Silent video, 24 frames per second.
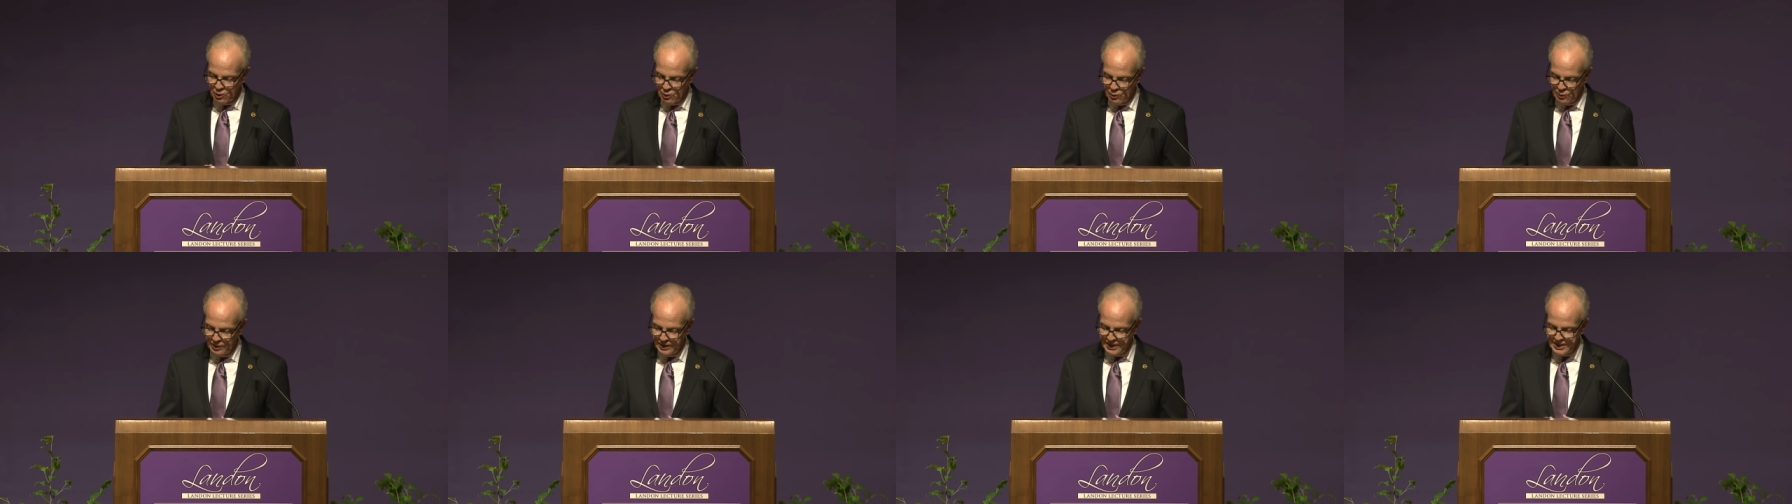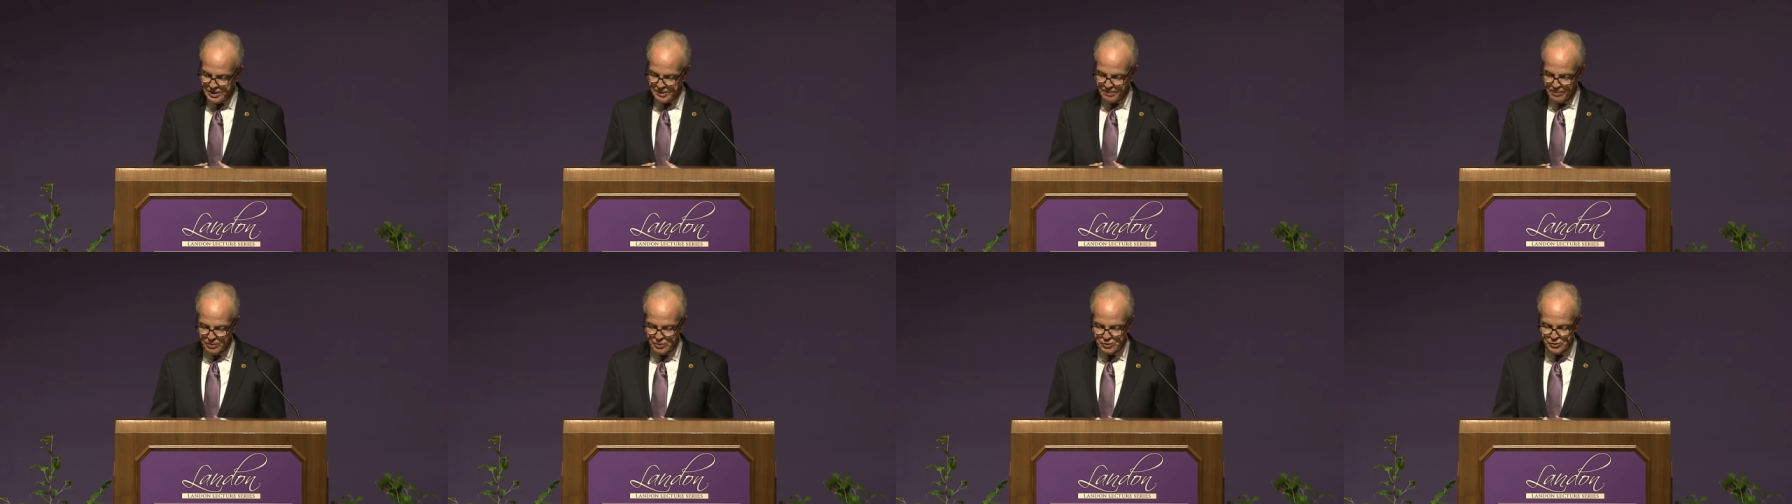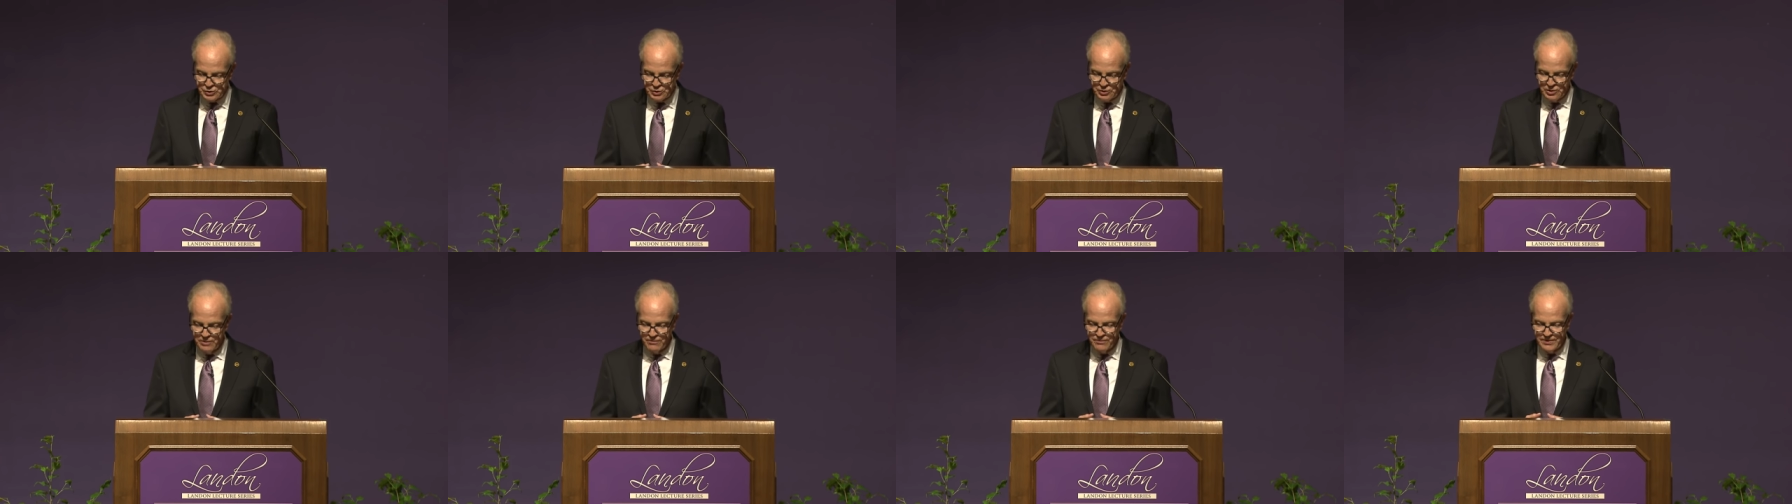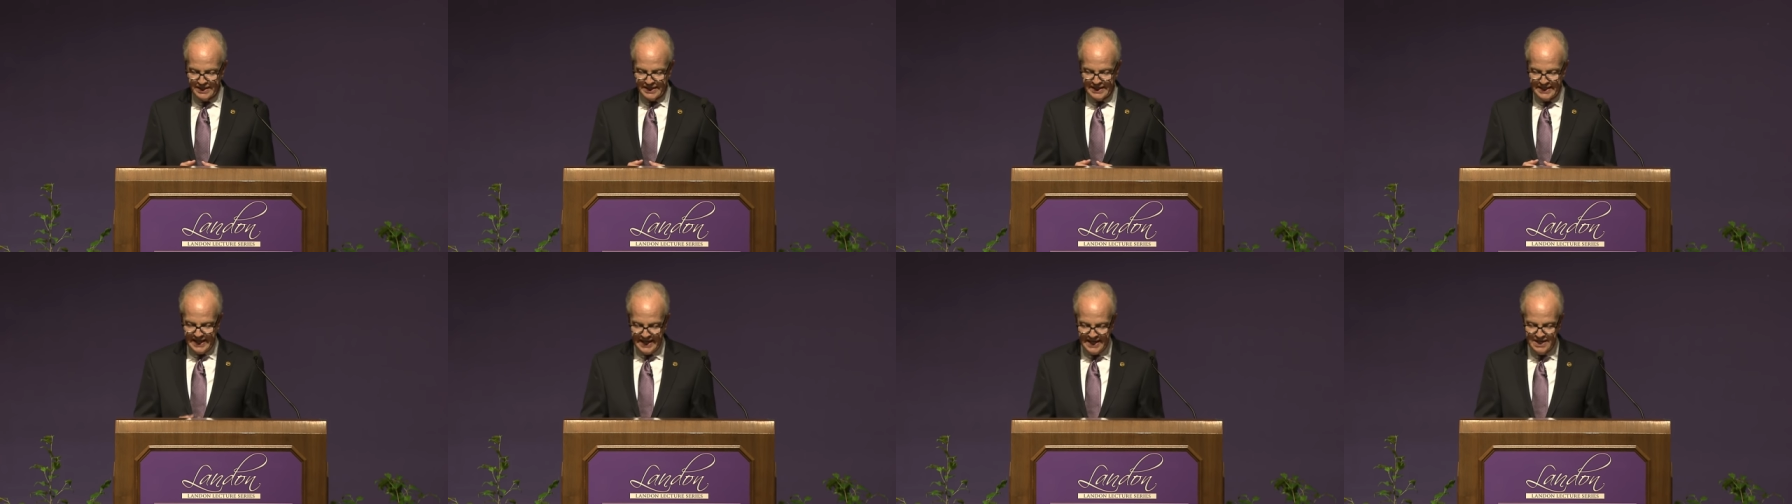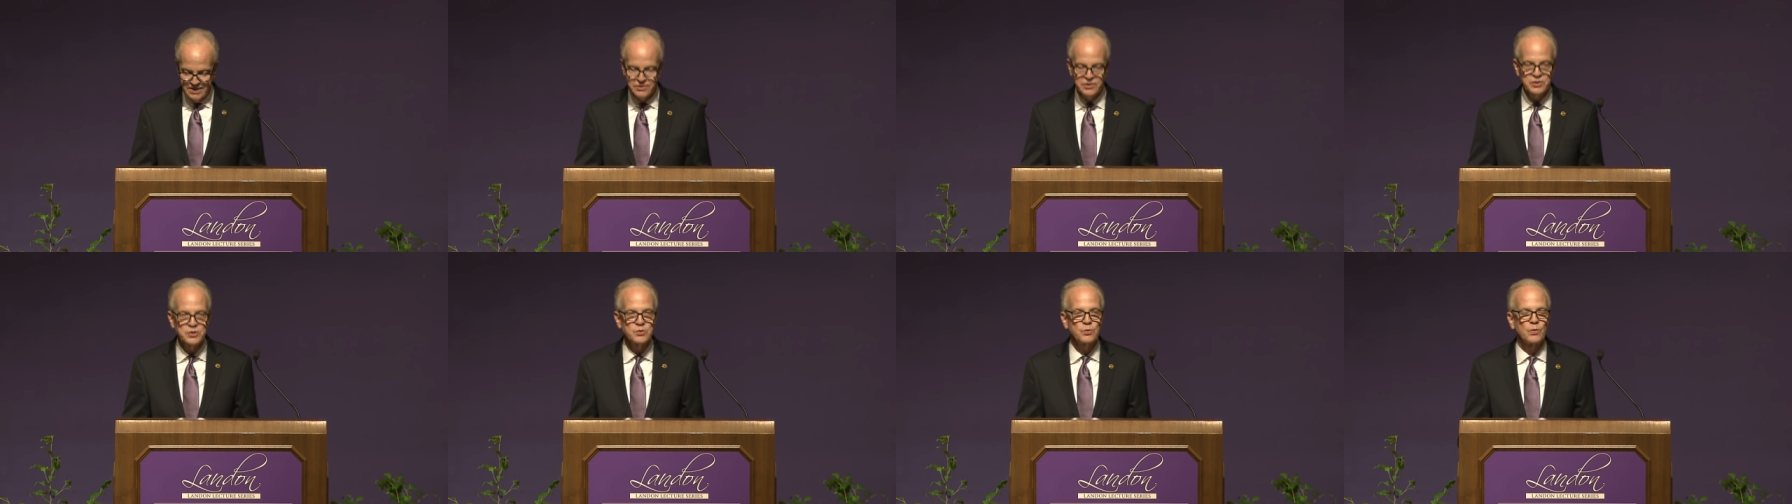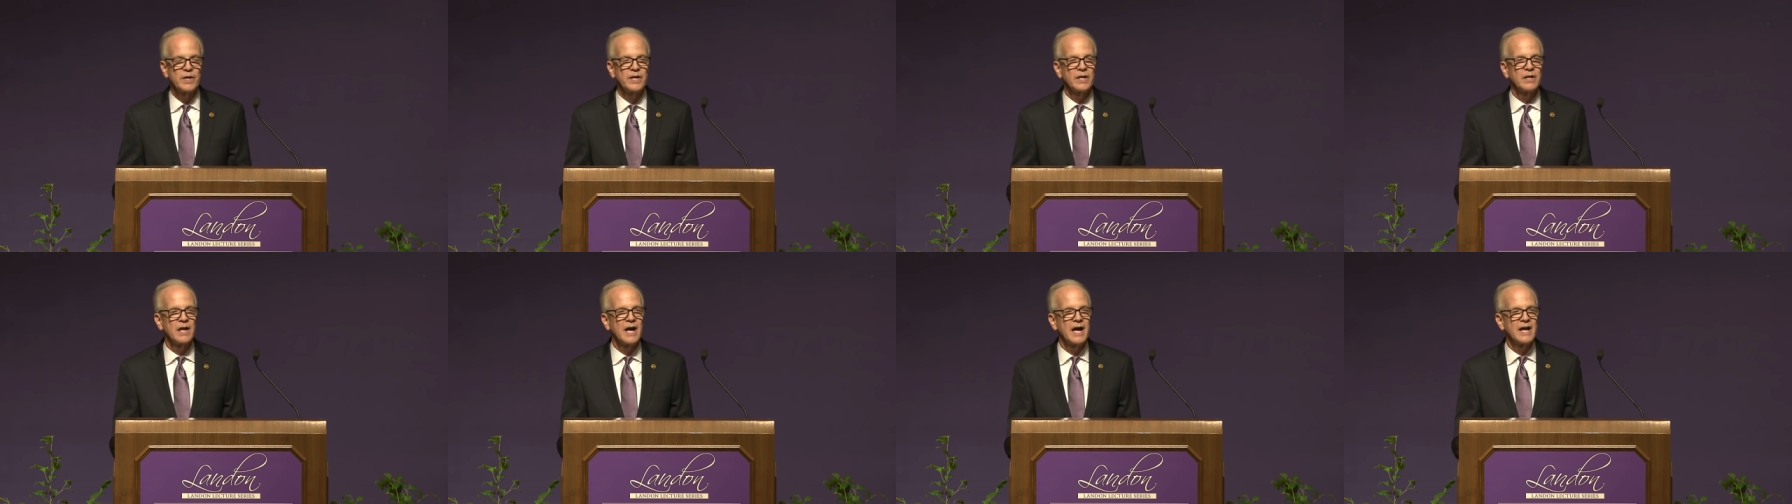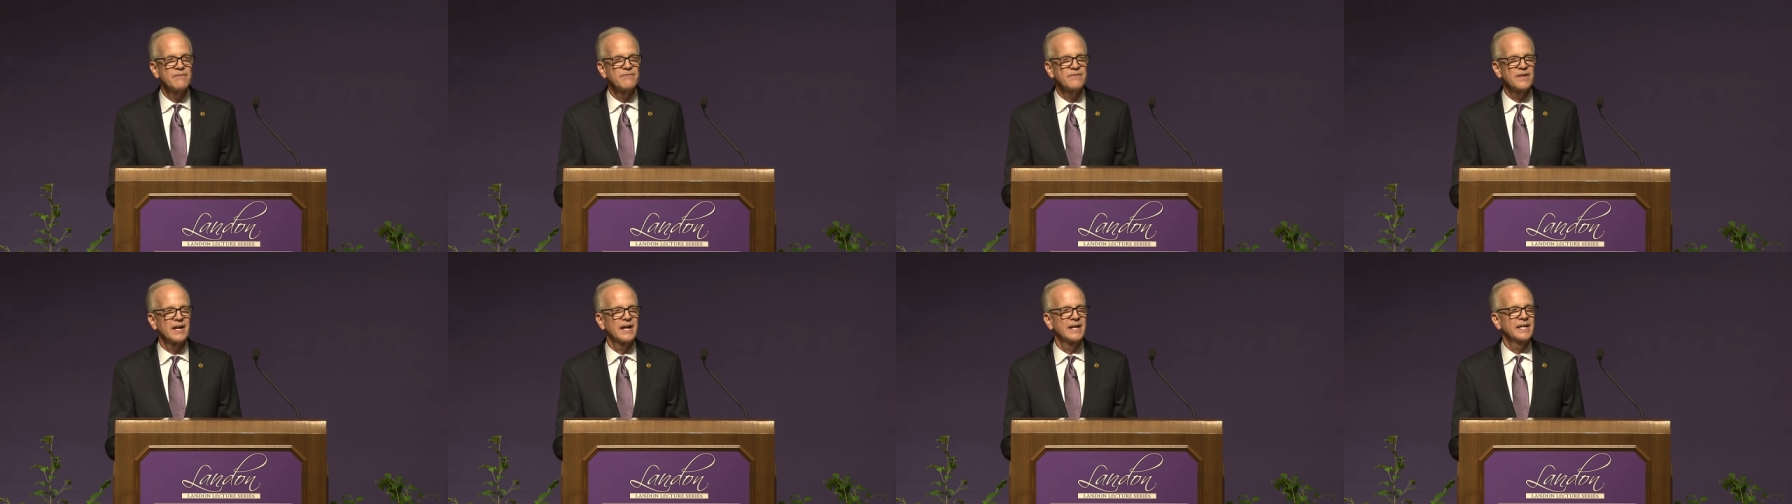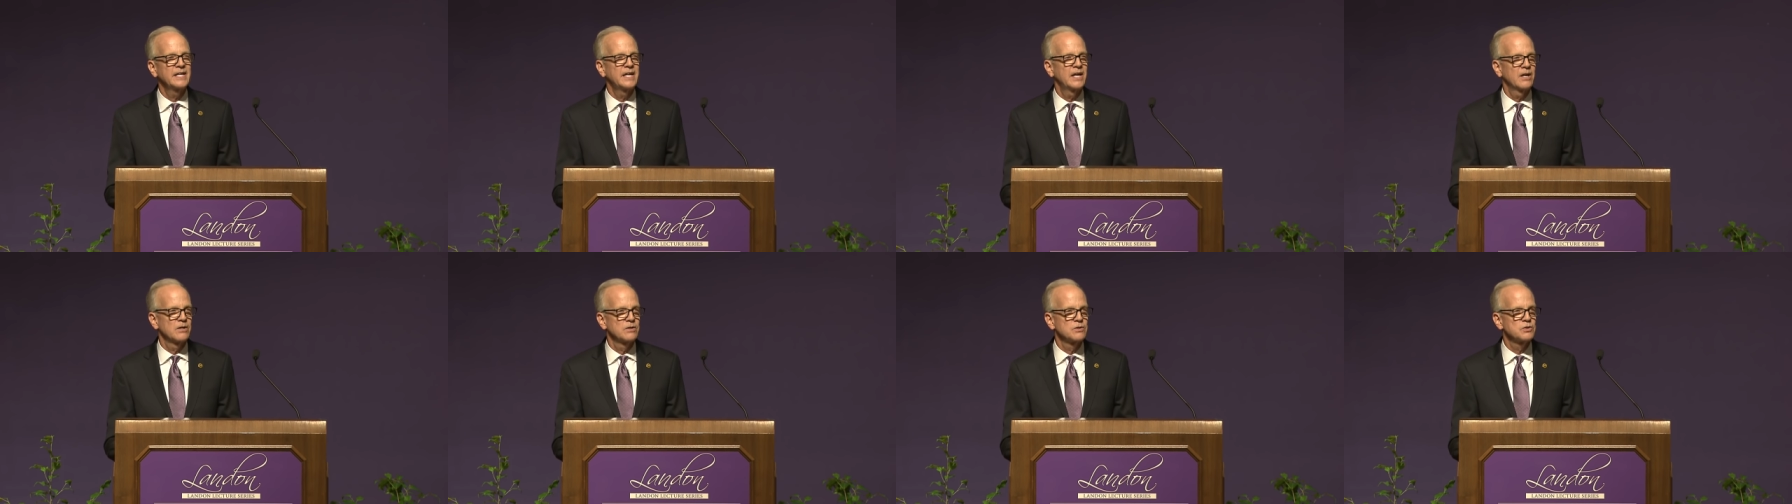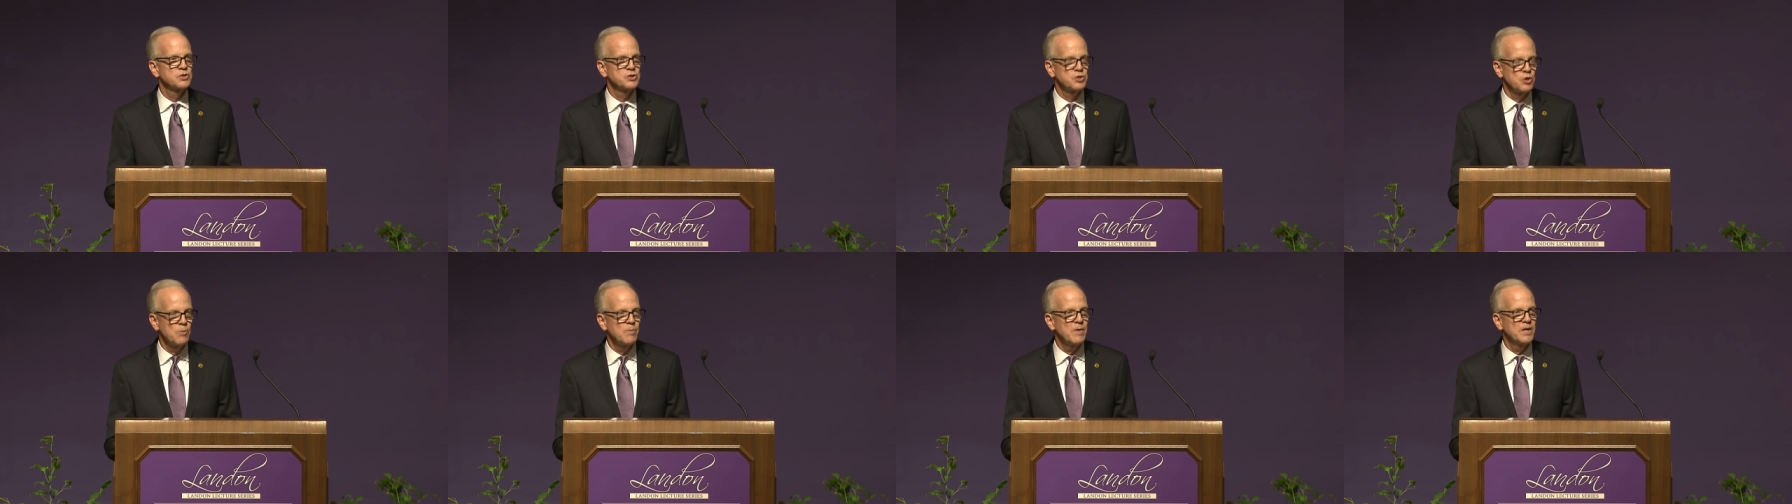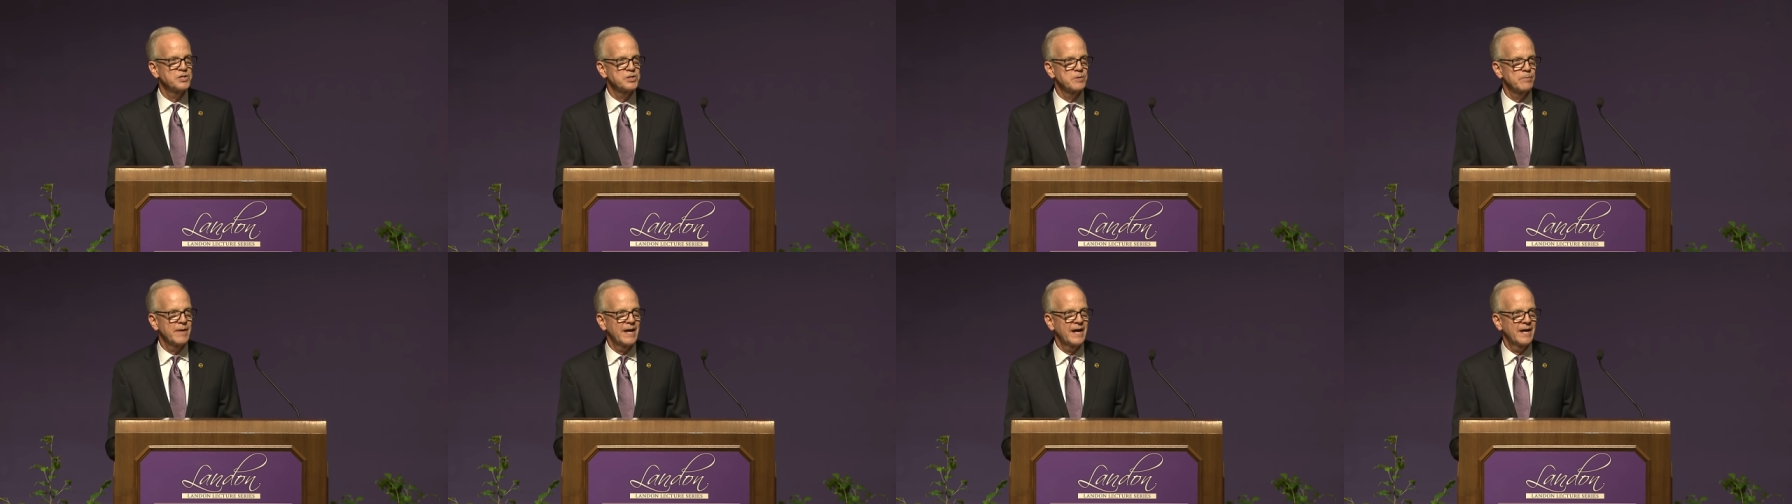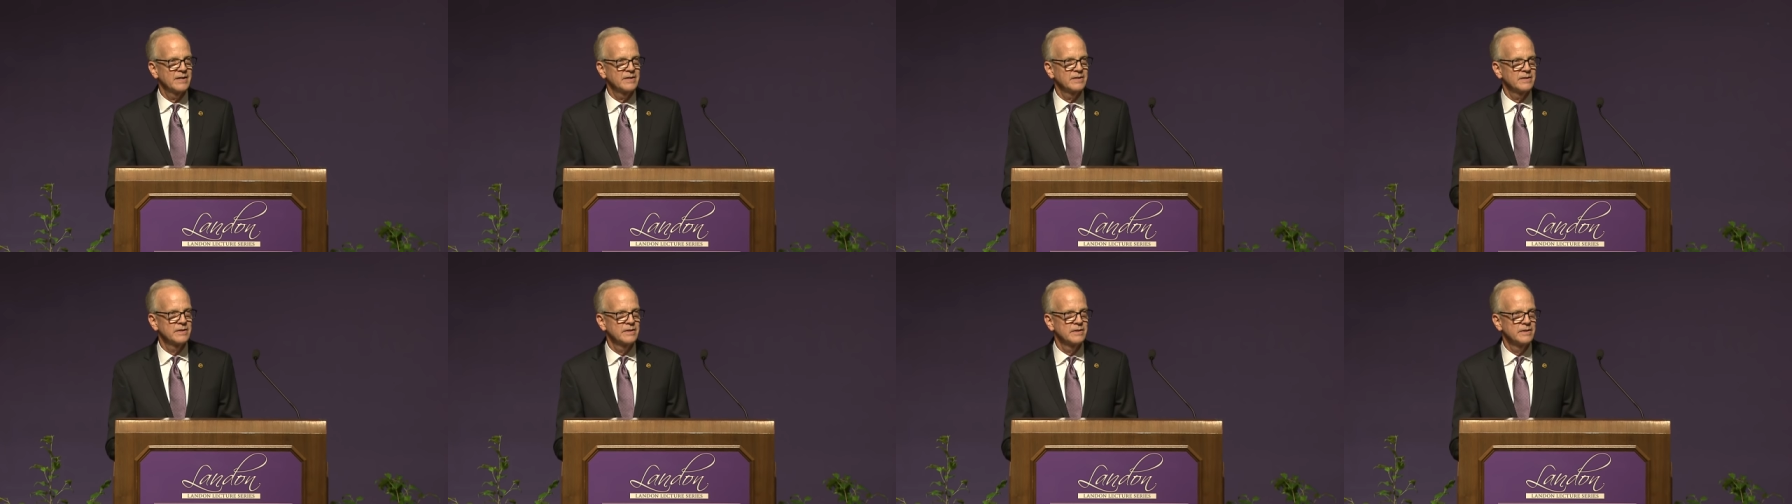only to preserve the Kansas way of life that I cared so much about,